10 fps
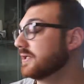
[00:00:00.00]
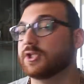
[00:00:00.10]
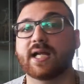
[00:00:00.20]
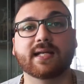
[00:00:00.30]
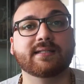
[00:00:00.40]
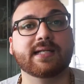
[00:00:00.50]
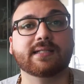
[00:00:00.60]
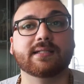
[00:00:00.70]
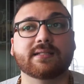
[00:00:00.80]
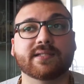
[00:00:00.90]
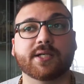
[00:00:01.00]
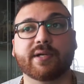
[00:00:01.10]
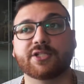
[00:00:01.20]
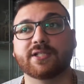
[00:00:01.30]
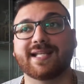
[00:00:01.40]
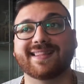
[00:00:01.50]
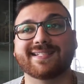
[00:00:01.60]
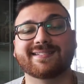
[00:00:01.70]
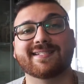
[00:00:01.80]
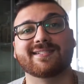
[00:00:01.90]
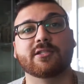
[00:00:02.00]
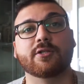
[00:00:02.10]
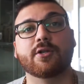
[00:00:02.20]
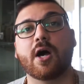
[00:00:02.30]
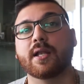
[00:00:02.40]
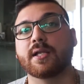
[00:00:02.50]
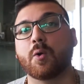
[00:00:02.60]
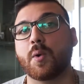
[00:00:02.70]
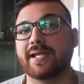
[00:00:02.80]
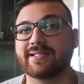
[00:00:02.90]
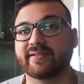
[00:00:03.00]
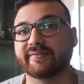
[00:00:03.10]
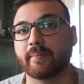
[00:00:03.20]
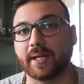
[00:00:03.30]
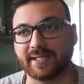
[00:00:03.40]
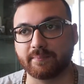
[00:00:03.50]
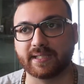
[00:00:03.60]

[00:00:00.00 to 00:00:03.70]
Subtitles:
but you gotta take into consideration that this is not a waste of money,